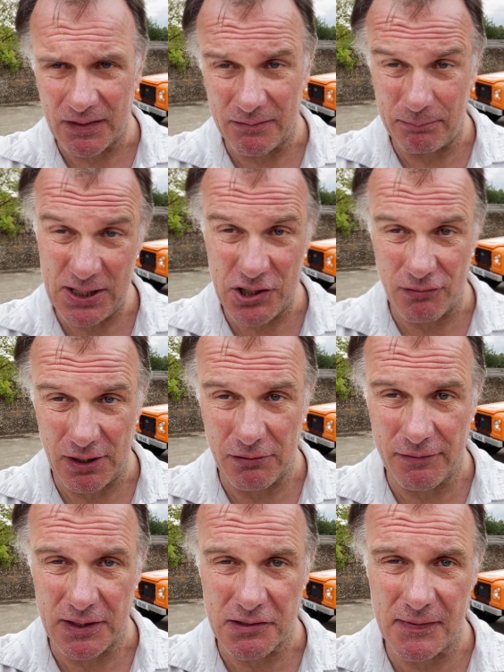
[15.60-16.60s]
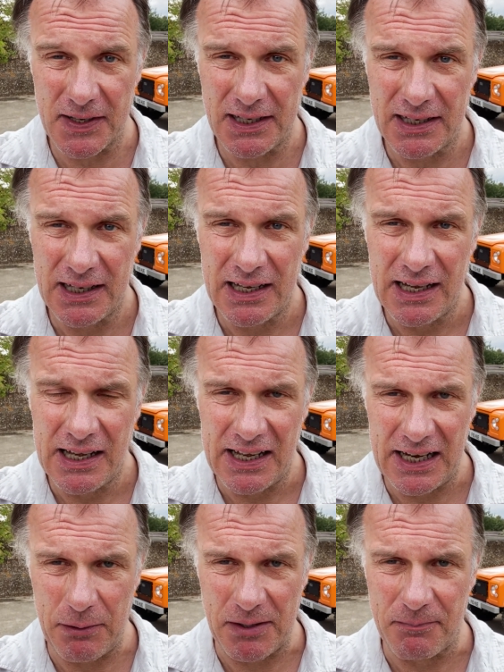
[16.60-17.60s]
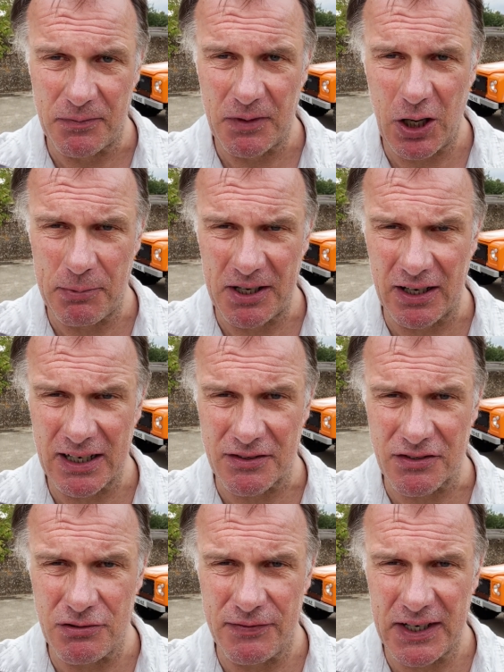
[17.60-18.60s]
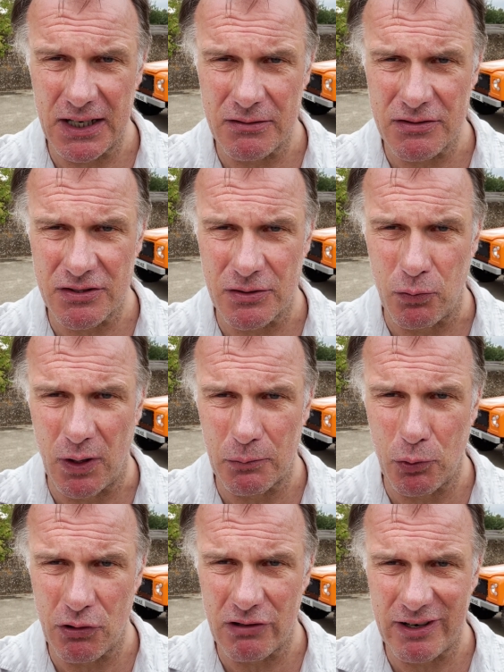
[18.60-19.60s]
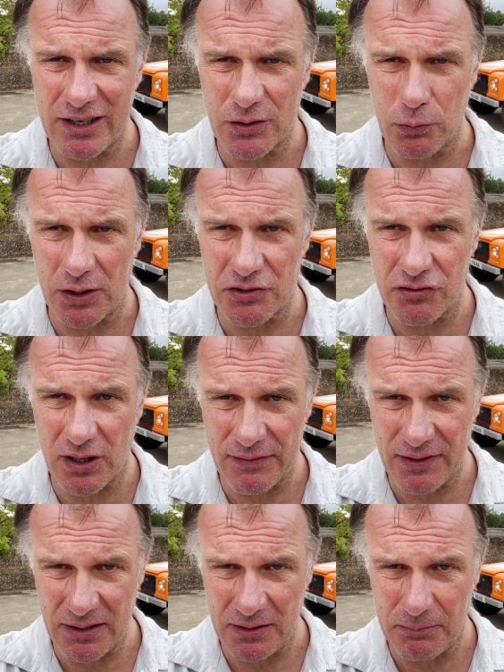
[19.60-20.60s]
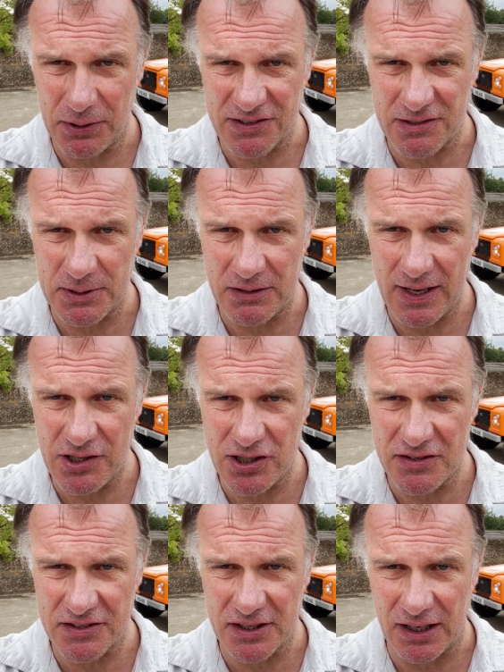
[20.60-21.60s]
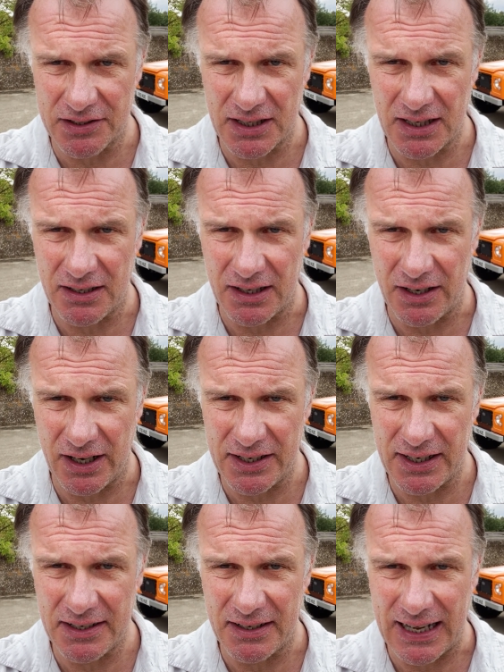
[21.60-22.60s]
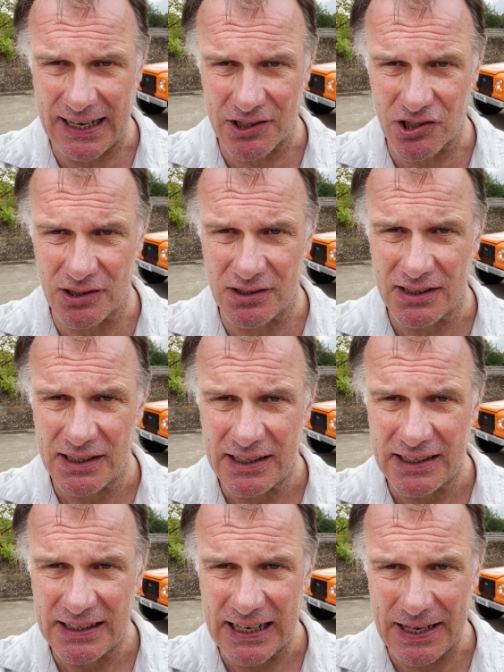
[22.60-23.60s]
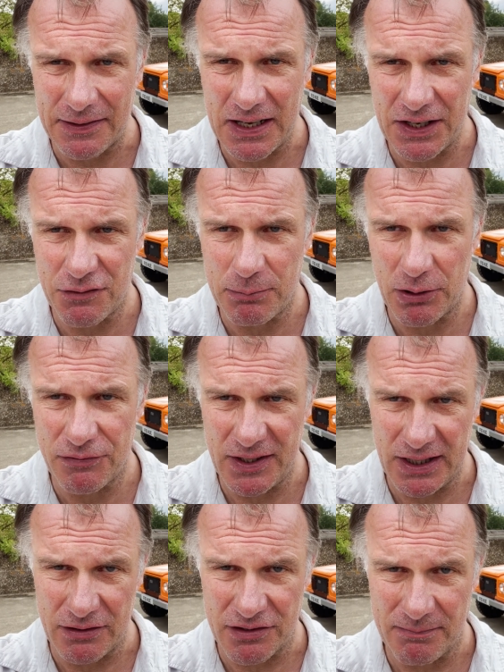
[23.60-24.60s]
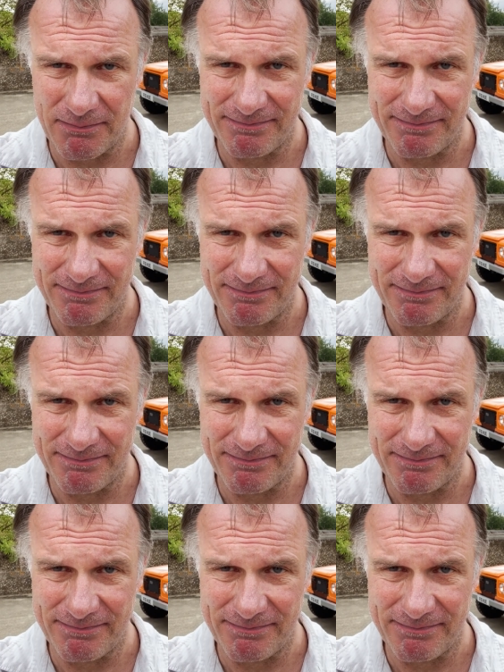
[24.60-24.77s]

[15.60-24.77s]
Beach runner effectively. Anyway, hope you like it. 2 videos, 1 walk around, 1 driving, plus a bit of engine starting and idling action at the end of both videos.